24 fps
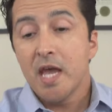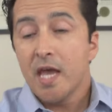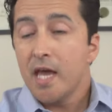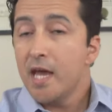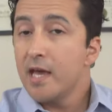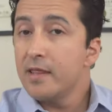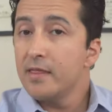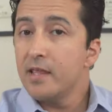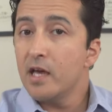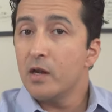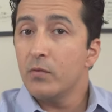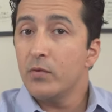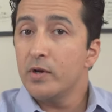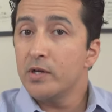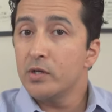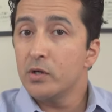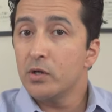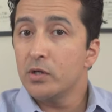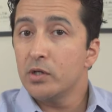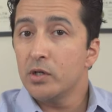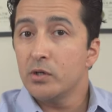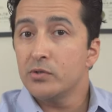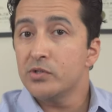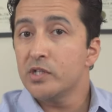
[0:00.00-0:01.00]
And then when
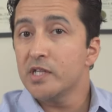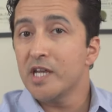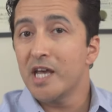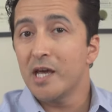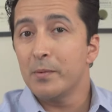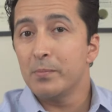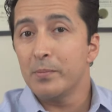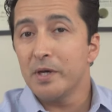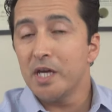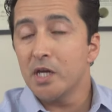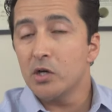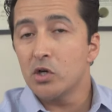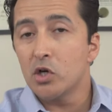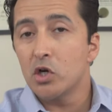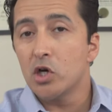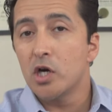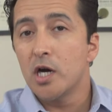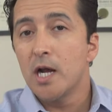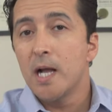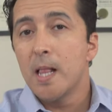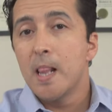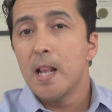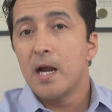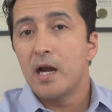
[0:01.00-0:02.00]
you're using a
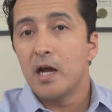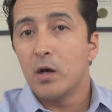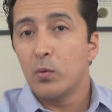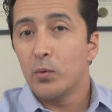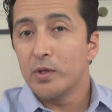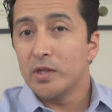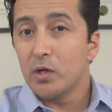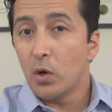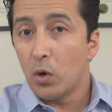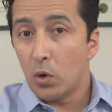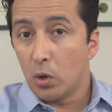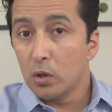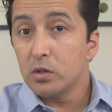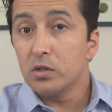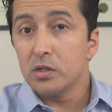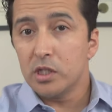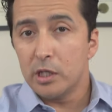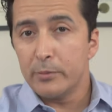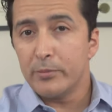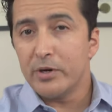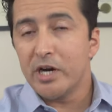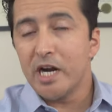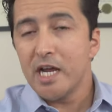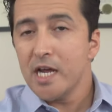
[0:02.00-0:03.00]
meter with old
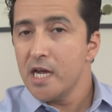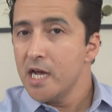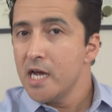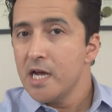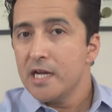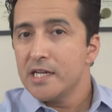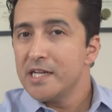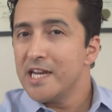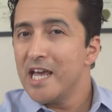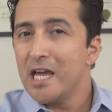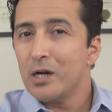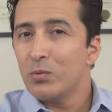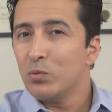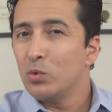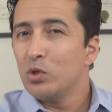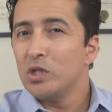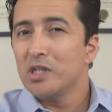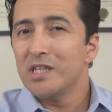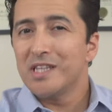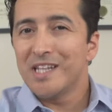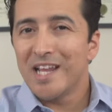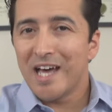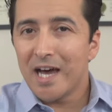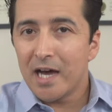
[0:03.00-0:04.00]
Libre, that will
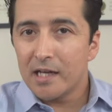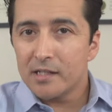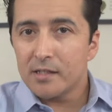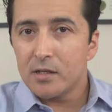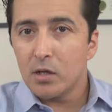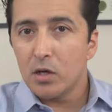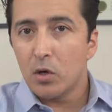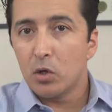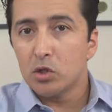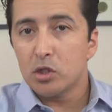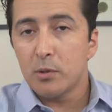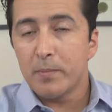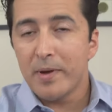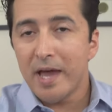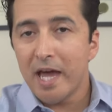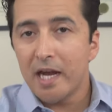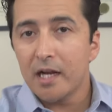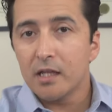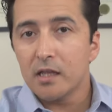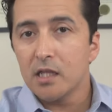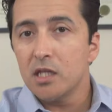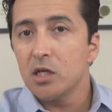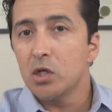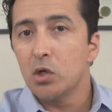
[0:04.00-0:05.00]
not
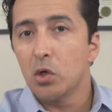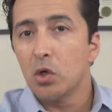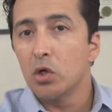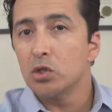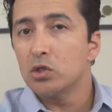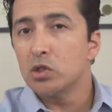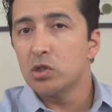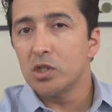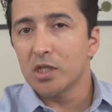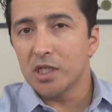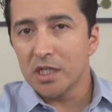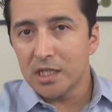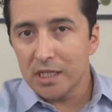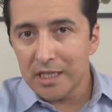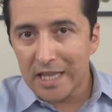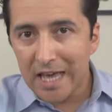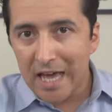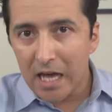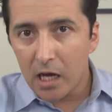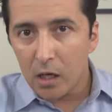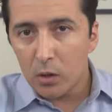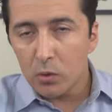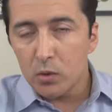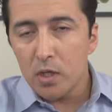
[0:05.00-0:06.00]
automatically go to the
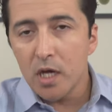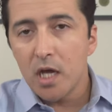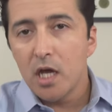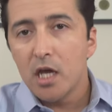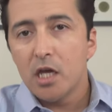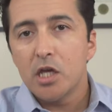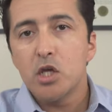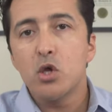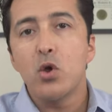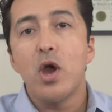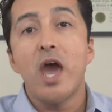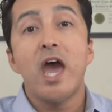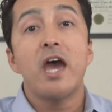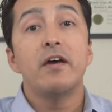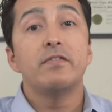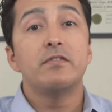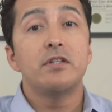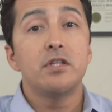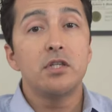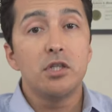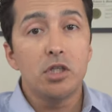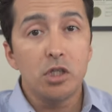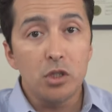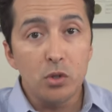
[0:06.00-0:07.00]
cloud. You have
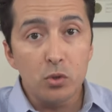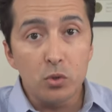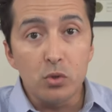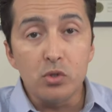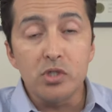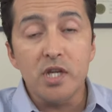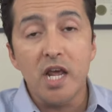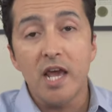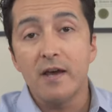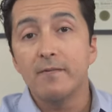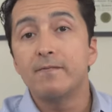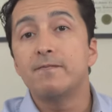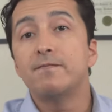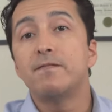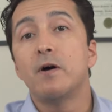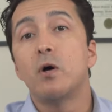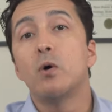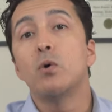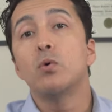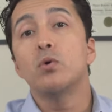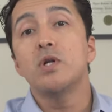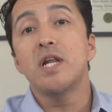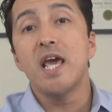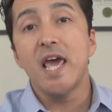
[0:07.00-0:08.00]
to use a
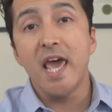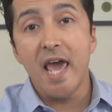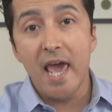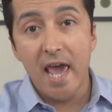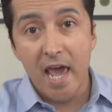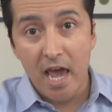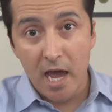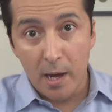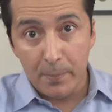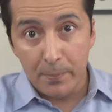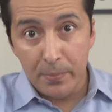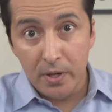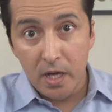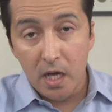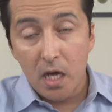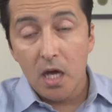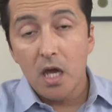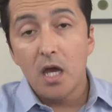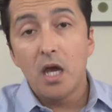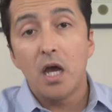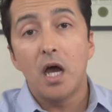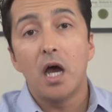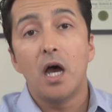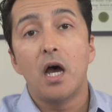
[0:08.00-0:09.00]
phone app,
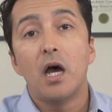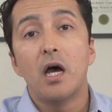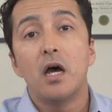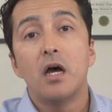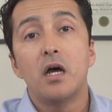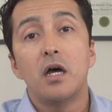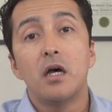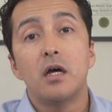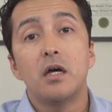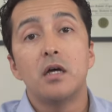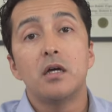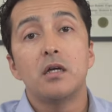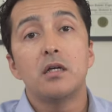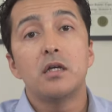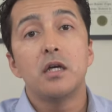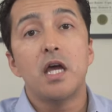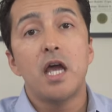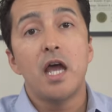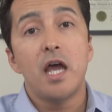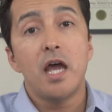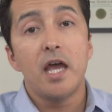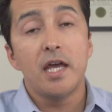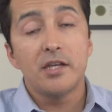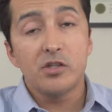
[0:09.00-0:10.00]
a
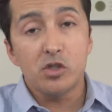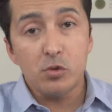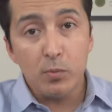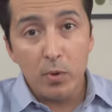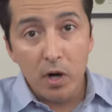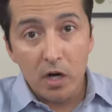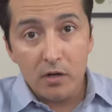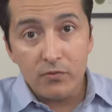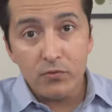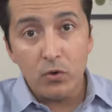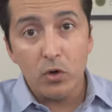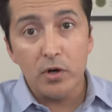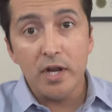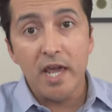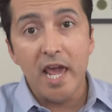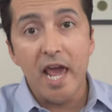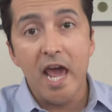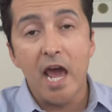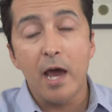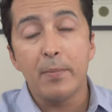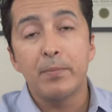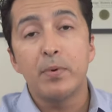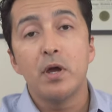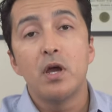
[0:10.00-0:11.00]
smartphone
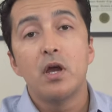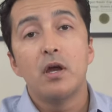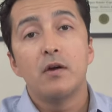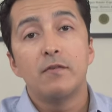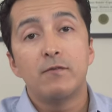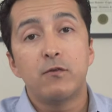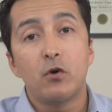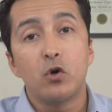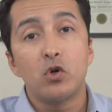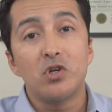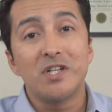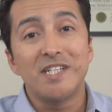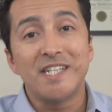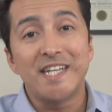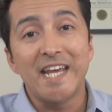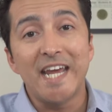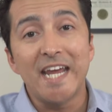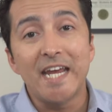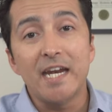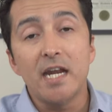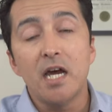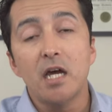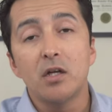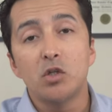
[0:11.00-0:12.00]
app, for
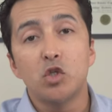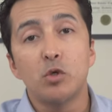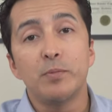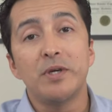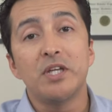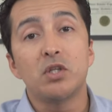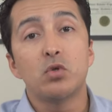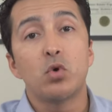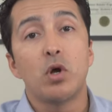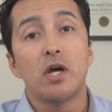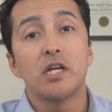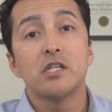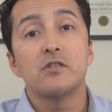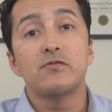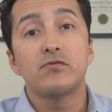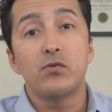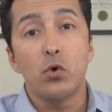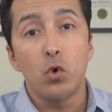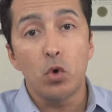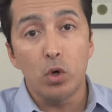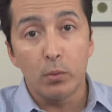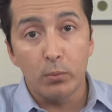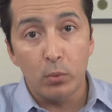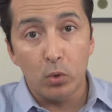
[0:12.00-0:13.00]
data to be
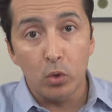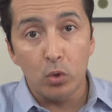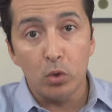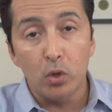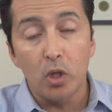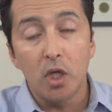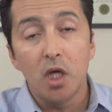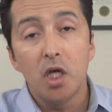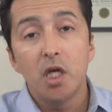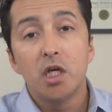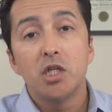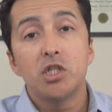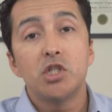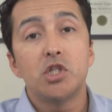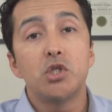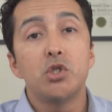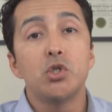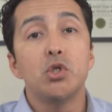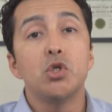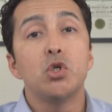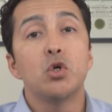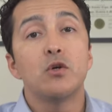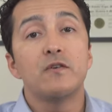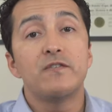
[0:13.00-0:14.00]
transferable
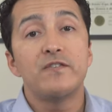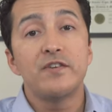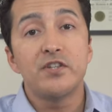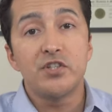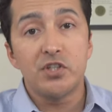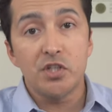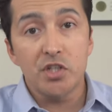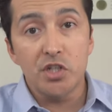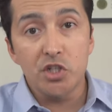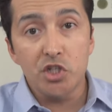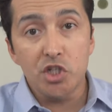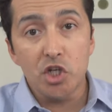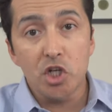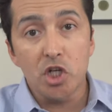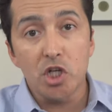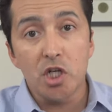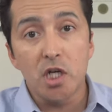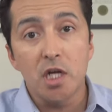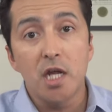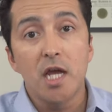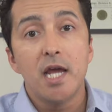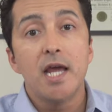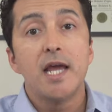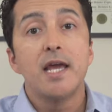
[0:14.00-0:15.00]
to your
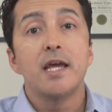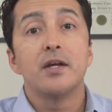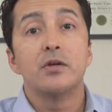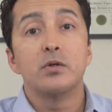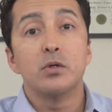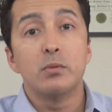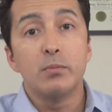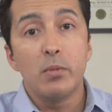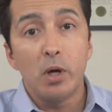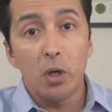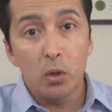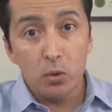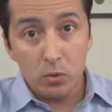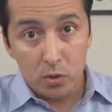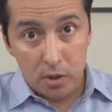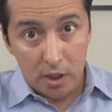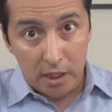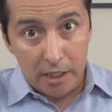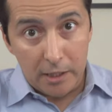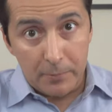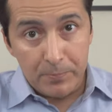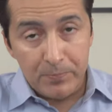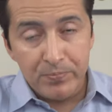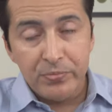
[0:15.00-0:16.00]
physician
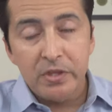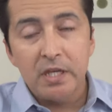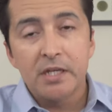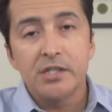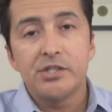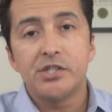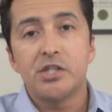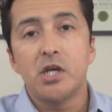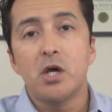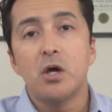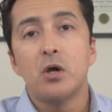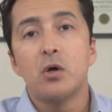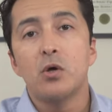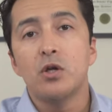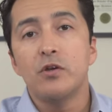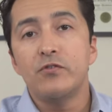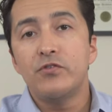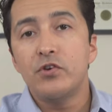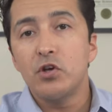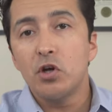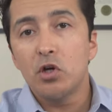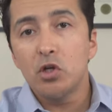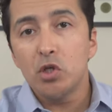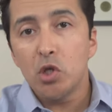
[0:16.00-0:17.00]
remotely. So
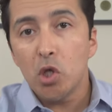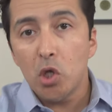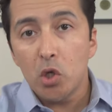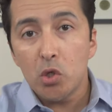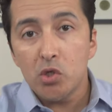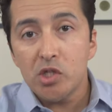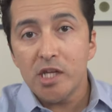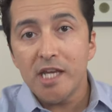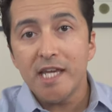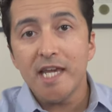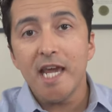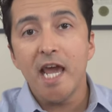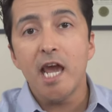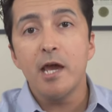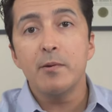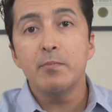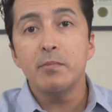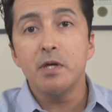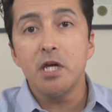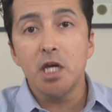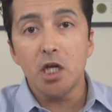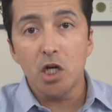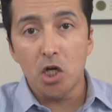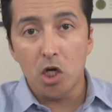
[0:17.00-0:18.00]
if you're using a
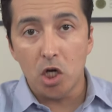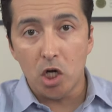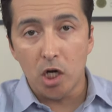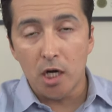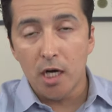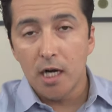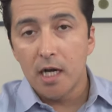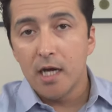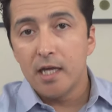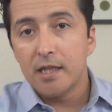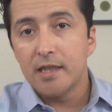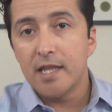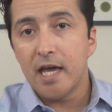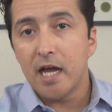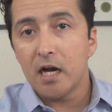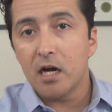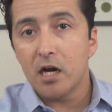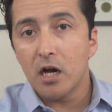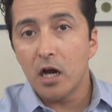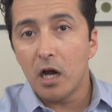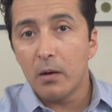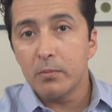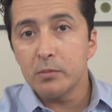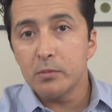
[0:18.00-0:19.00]
meter that
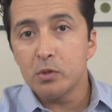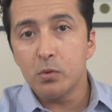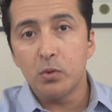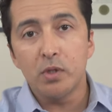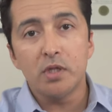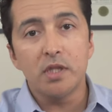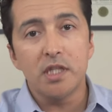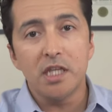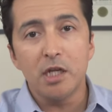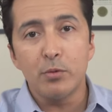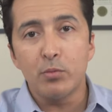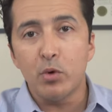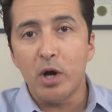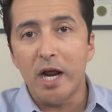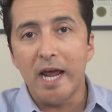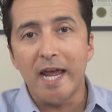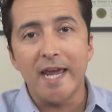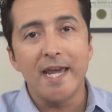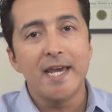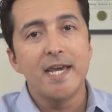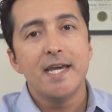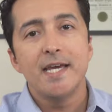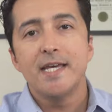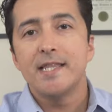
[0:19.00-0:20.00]
comes with Libre,
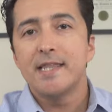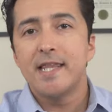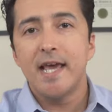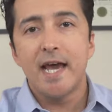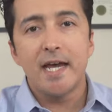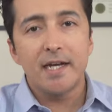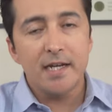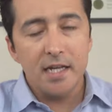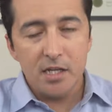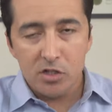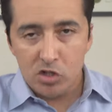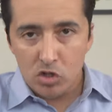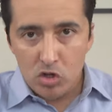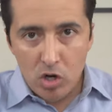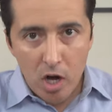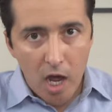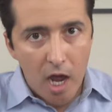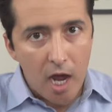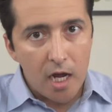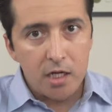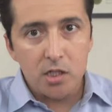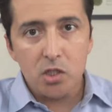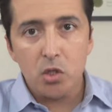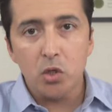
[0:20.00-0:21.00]
that is
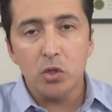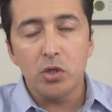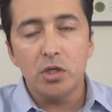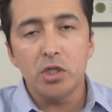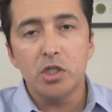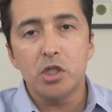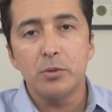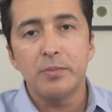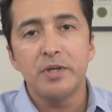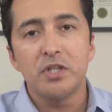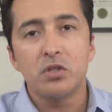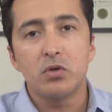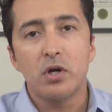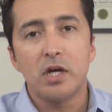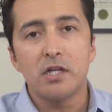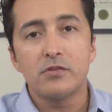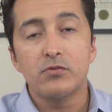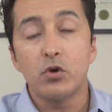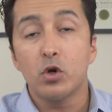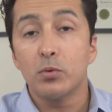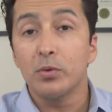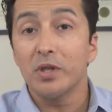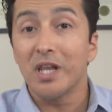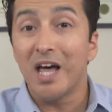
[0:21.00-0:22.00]
not going to be
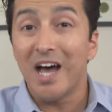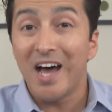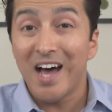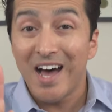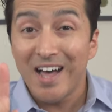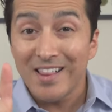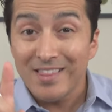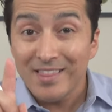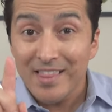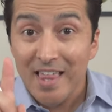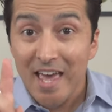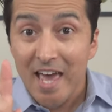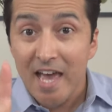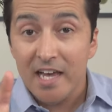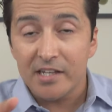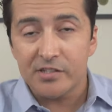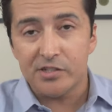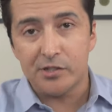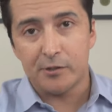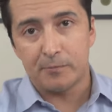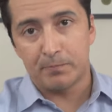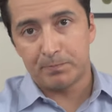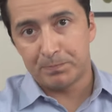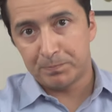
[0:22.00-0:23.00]
transferable
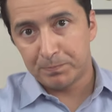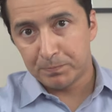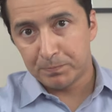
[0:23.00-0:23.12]
unless